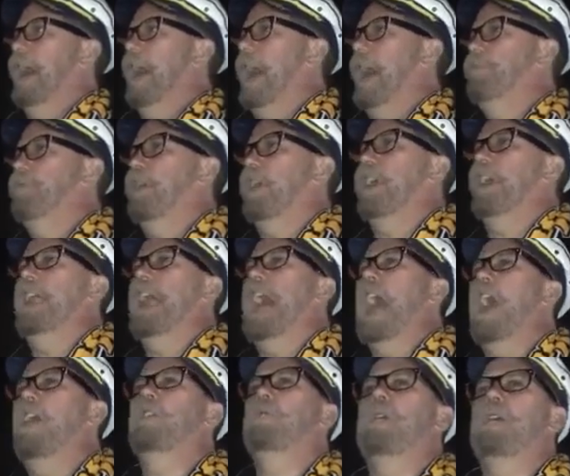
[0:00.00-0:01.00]
I'm thinking,
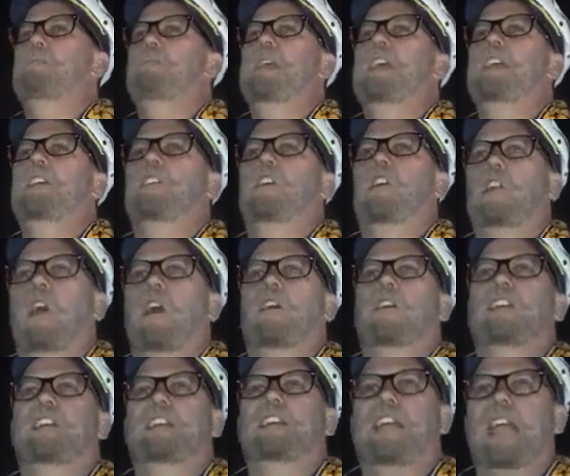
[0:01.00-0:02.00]
how do we meet
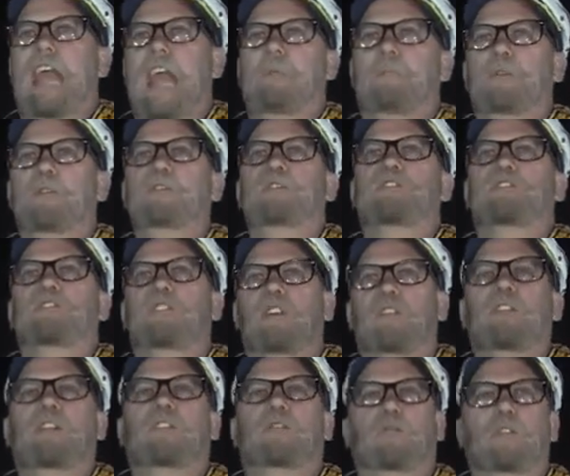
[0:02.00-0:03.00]
Clark Camp, who's
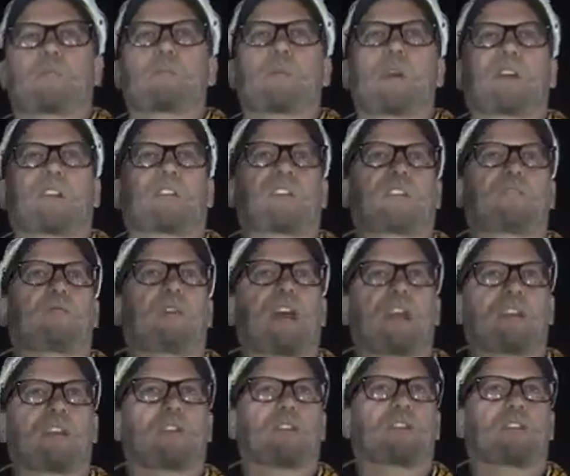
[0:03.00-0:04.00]
serving 3 months at
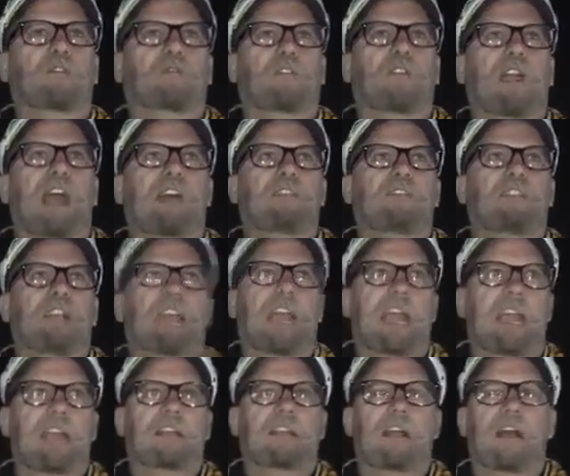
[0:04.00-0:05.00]
Rikers for having a
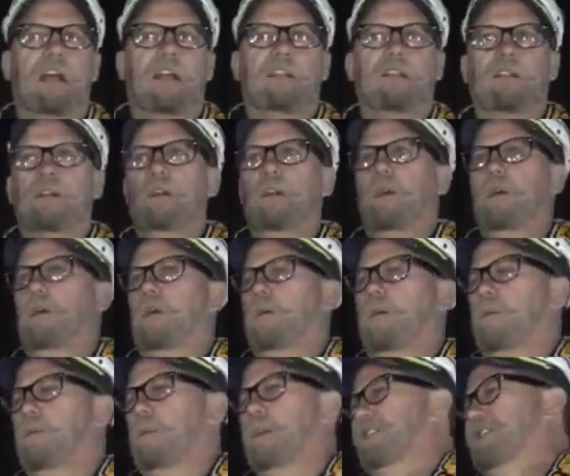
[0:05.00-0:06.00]
handgun?
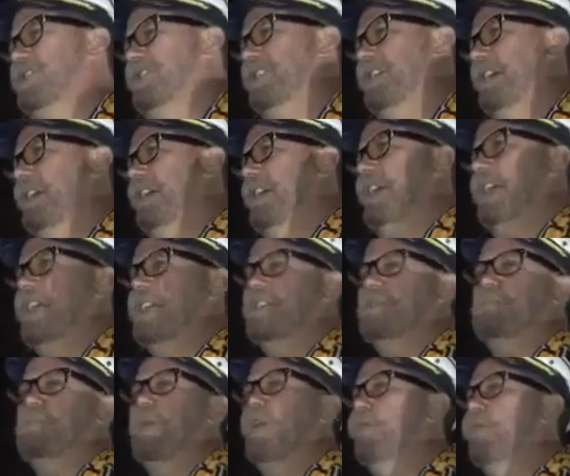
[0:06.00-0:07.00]
Which
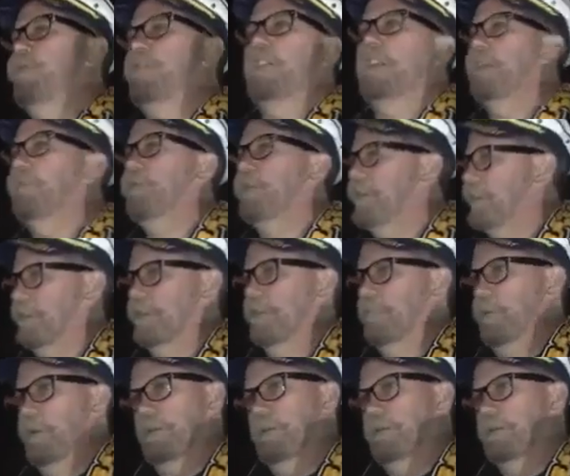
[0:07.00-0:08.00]
is perfectly
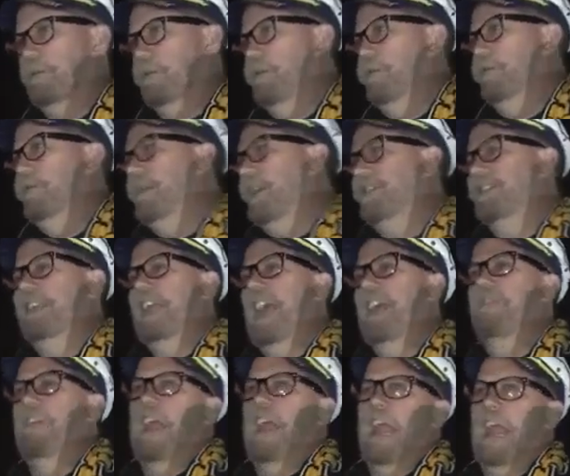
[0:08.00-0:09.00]
reasonable. Who doesn't
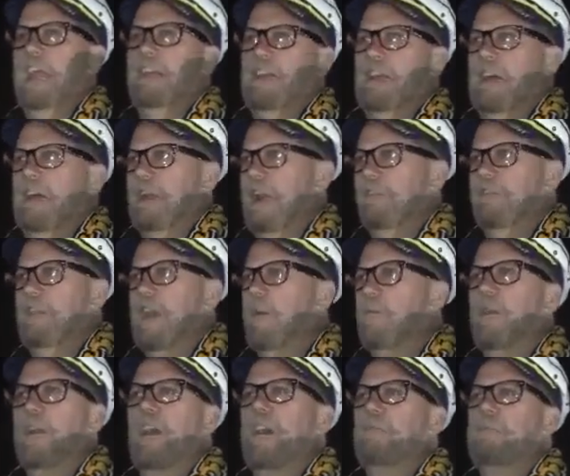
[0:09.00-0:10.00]
have a handgun? I've
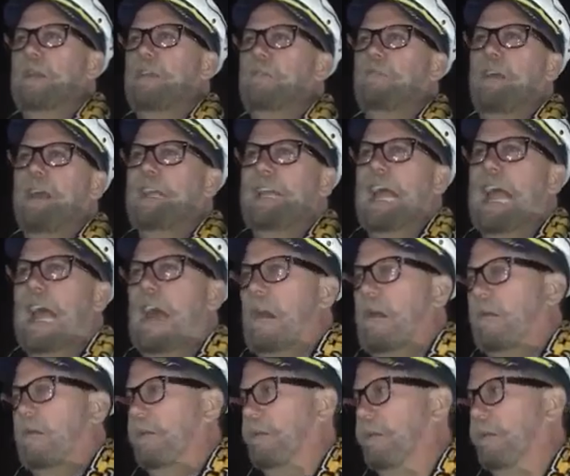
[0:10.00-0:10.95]
got one on me right now.